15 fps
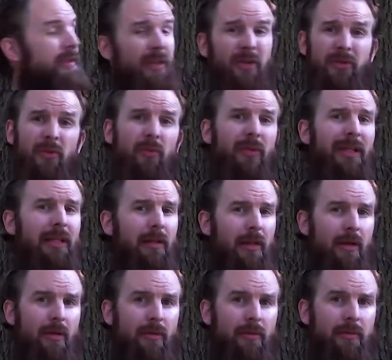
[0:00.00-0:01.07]
it's also really
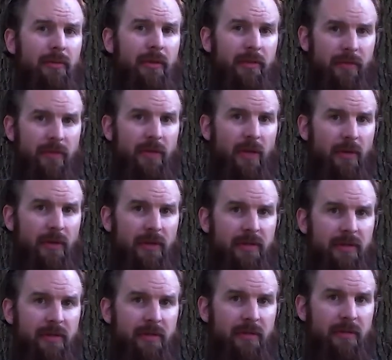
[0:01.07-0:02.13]
low, if you
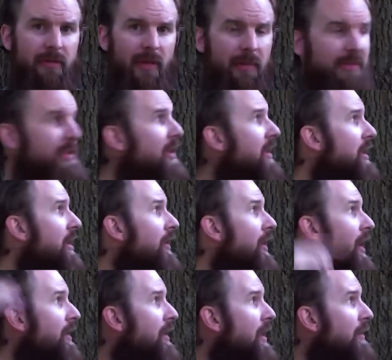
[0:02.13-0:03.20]
noticed. I'm sitting here
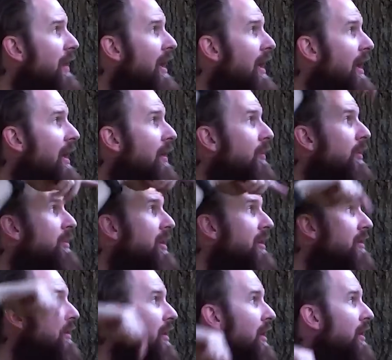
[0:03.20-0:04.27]
and I think my head would
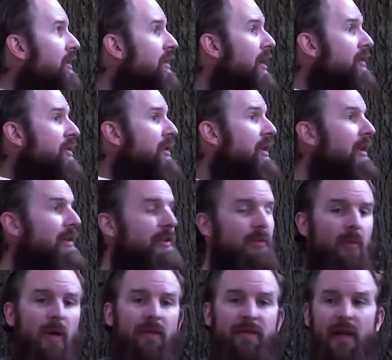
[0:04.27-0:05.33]
be touching it, and
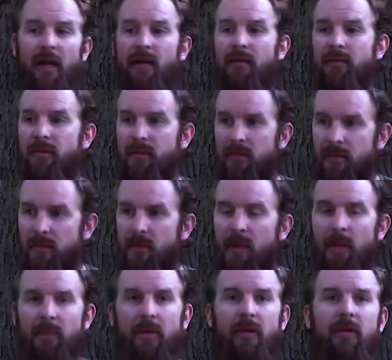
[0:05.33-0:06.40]
you want that.
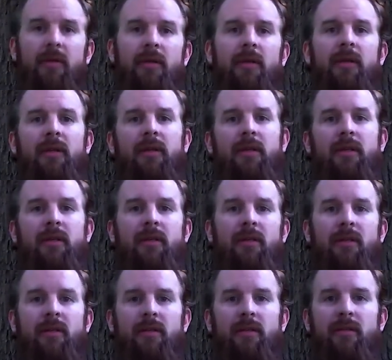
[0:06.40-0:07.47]
Remember,
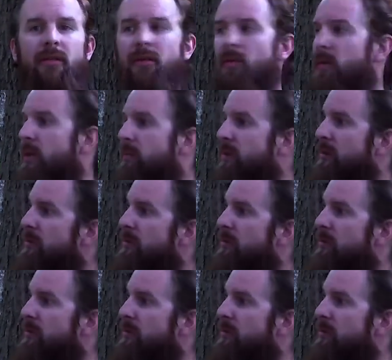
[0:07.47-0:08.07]
you don't want